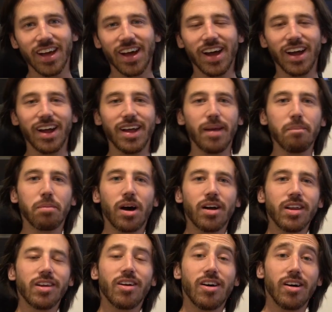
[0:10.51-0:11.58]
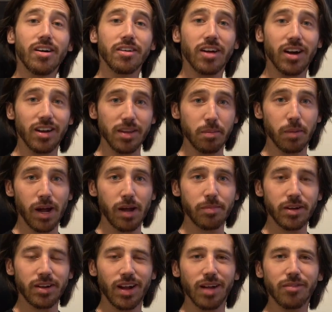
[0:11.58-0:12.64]
I bought it on
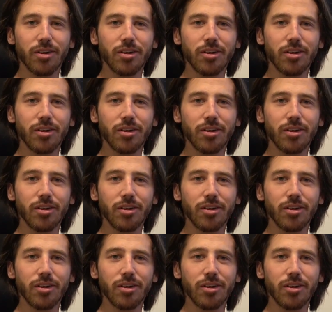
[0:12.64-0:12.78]
Alibaba. I've